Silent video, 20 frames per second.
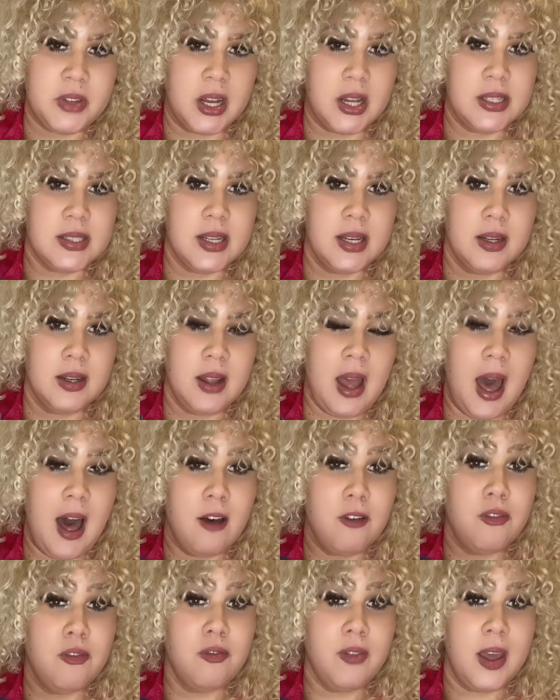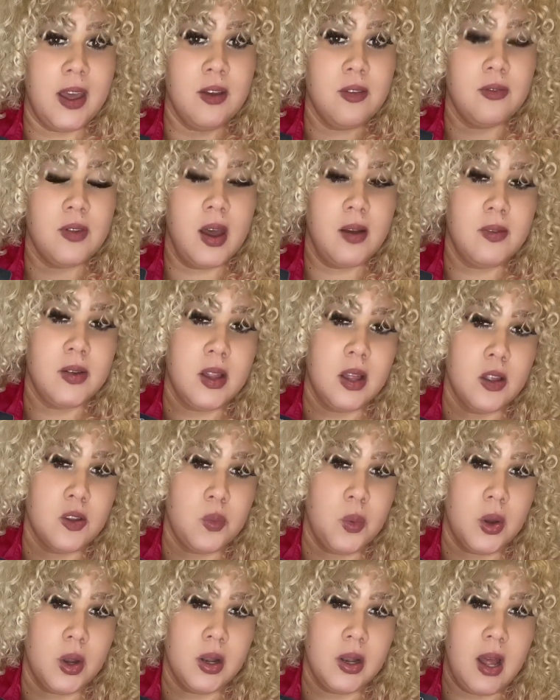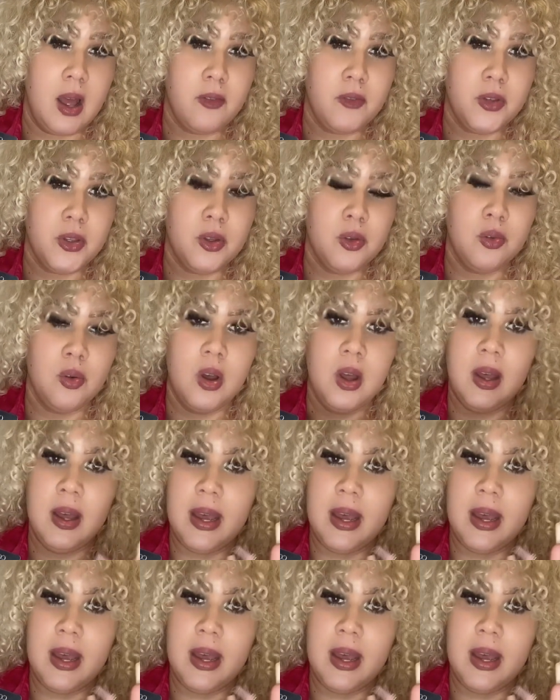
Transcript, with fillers: Like I said, have faith. Everything is working out for you.